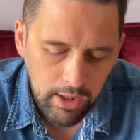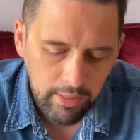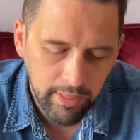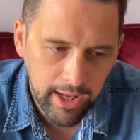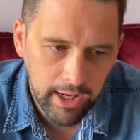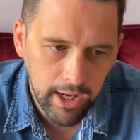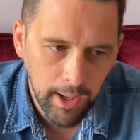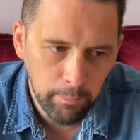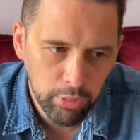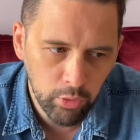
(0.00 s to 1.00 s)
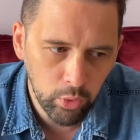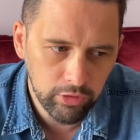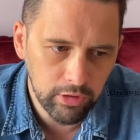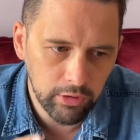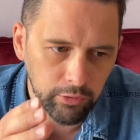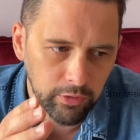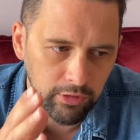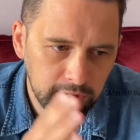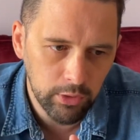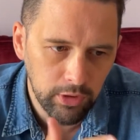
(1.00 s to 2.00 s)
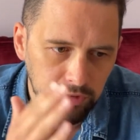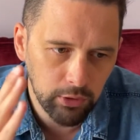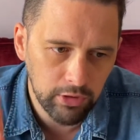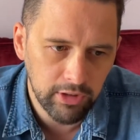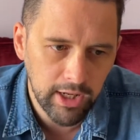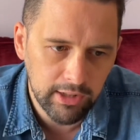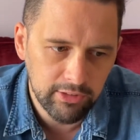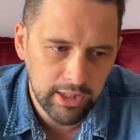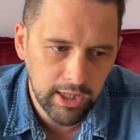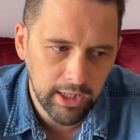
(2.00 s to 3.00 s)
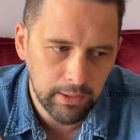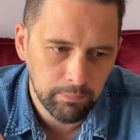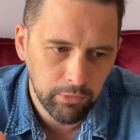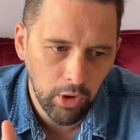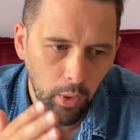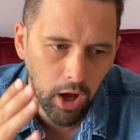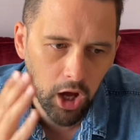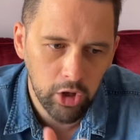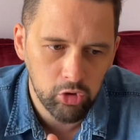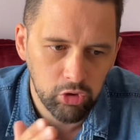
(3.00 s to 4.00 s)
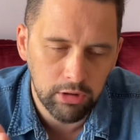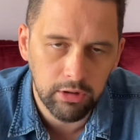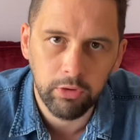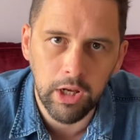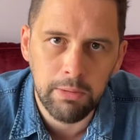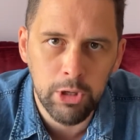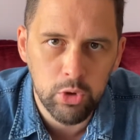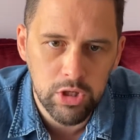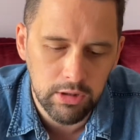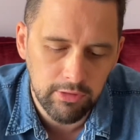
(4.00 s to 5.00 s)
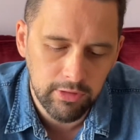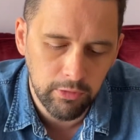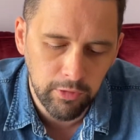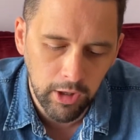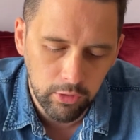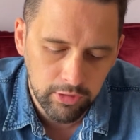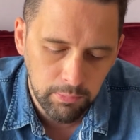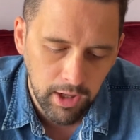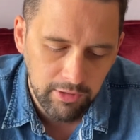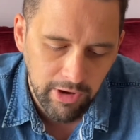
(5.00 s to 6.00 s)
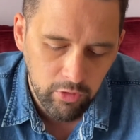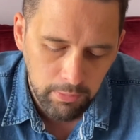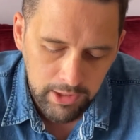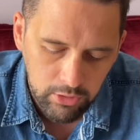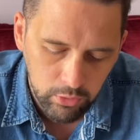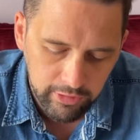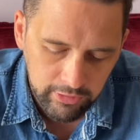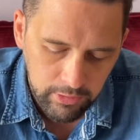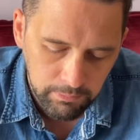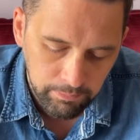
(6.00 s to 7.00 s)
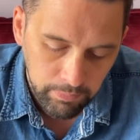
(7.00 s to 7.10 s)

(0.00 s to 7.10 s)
they thought of 00 to 99, so 100 different emotions that follow some kind of alphabetical system.